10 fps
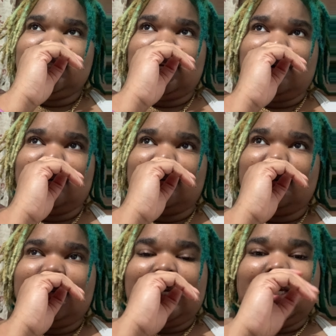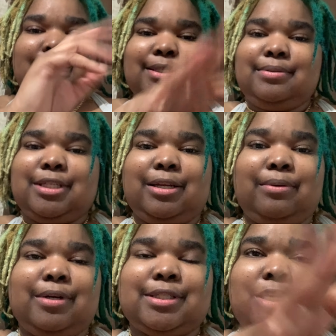So, excuse that
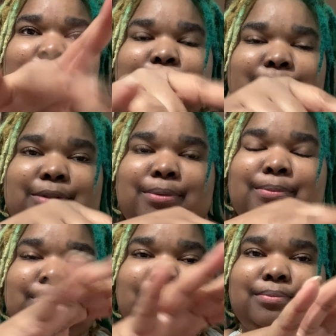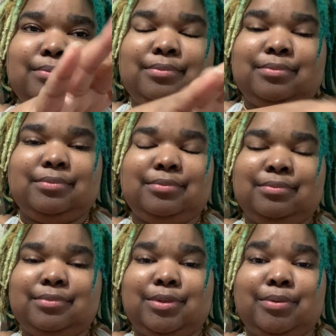noise like I'm um
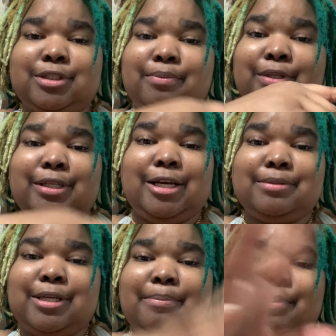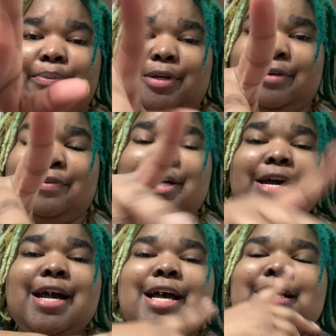doing something with a laptop, but whatever.
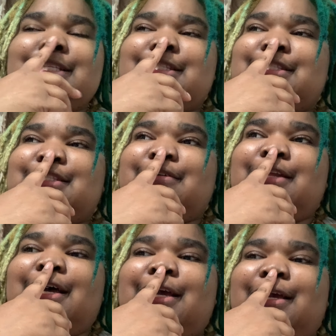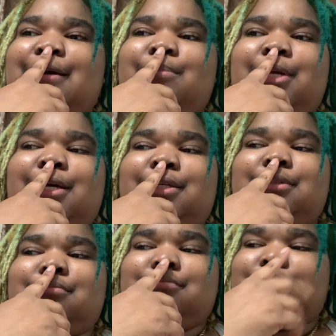So like I'm
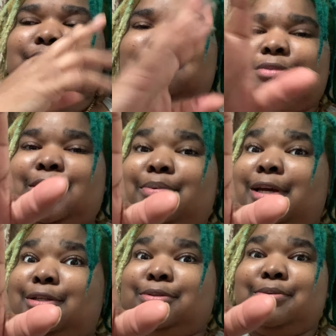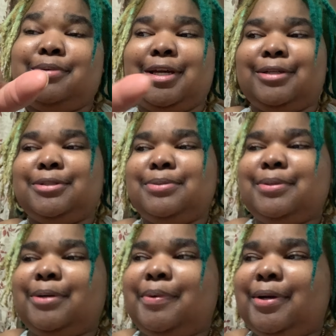like, okay, we gotta do what we gotta do because we